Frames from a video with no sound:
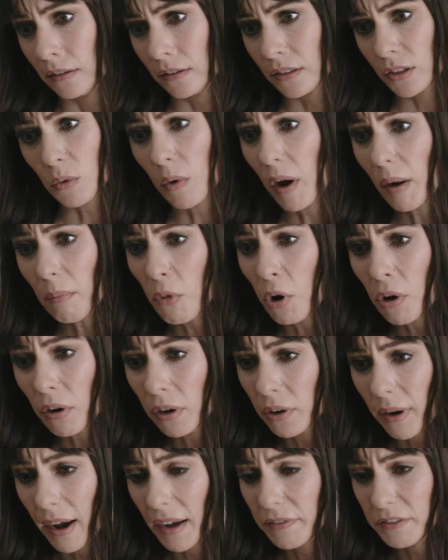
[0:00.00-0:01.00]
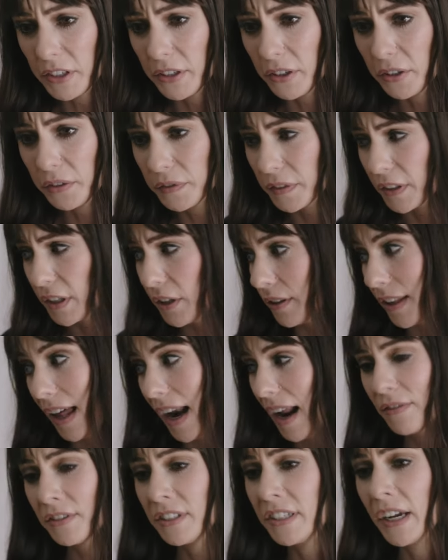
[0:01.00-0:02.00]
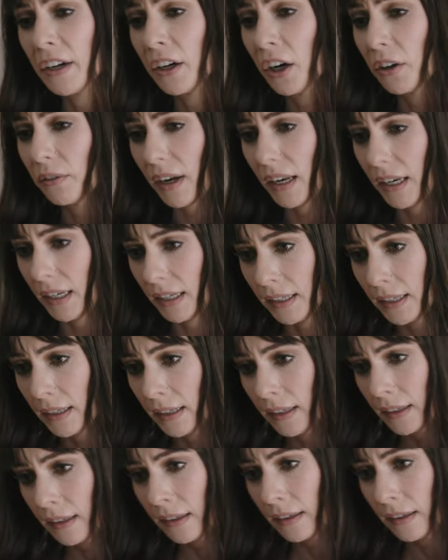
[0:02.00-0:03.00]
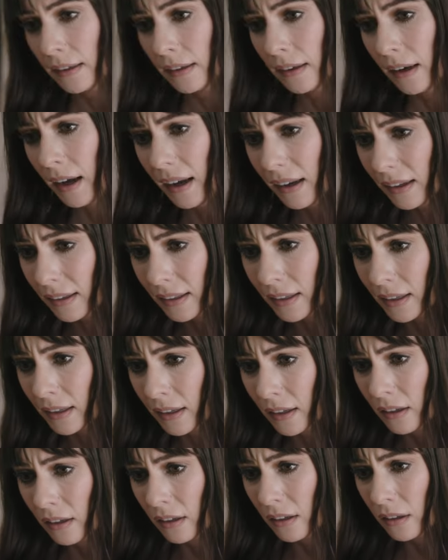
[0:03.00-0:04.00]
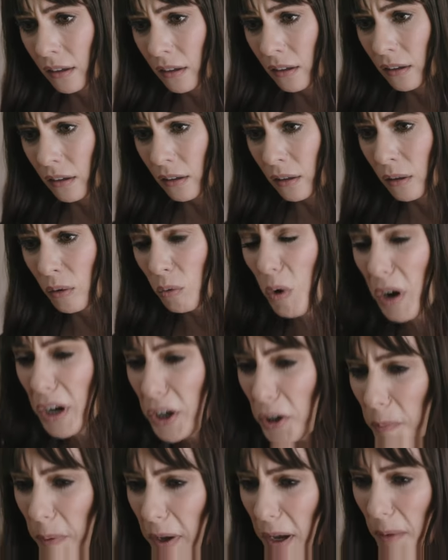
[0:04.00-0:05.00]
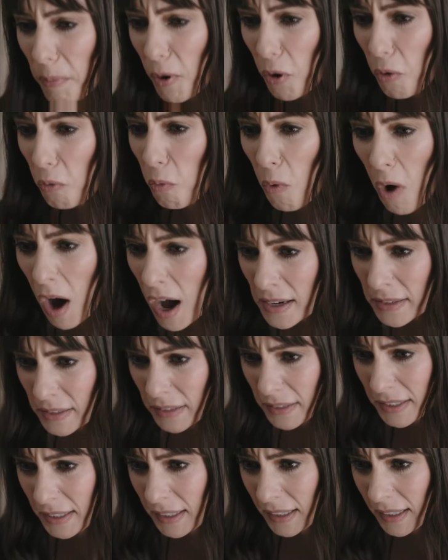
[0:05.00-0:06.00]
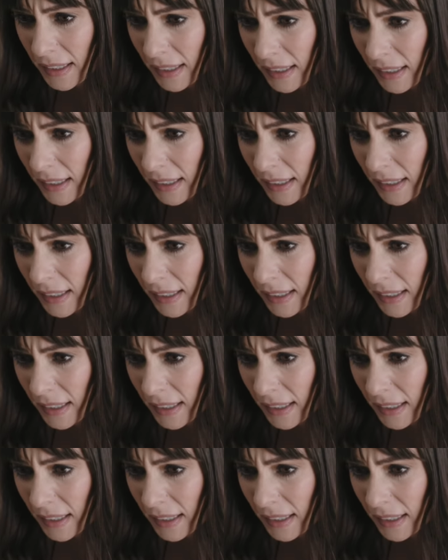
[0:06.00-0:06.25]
So what more do I have to do for you that I haven't done already? Huh? What do people want?